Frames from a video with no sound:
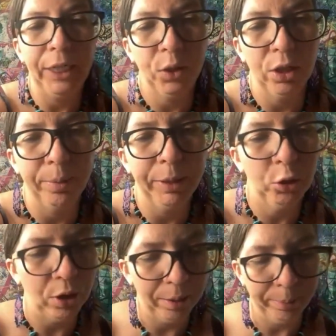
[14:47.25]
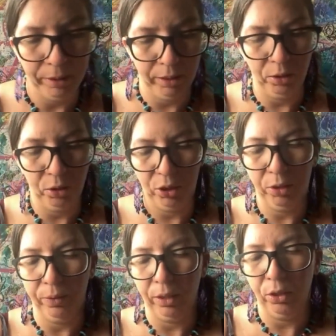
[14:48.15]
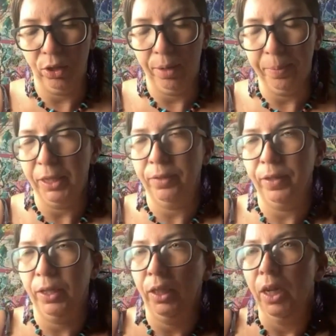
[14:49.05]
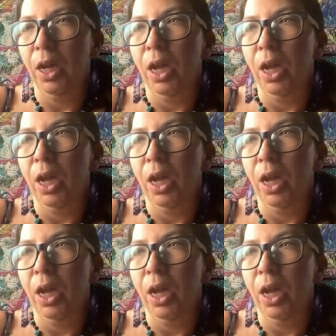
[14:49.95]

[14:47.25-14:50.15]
you saw me drop. I'll just do another drop. That's fine.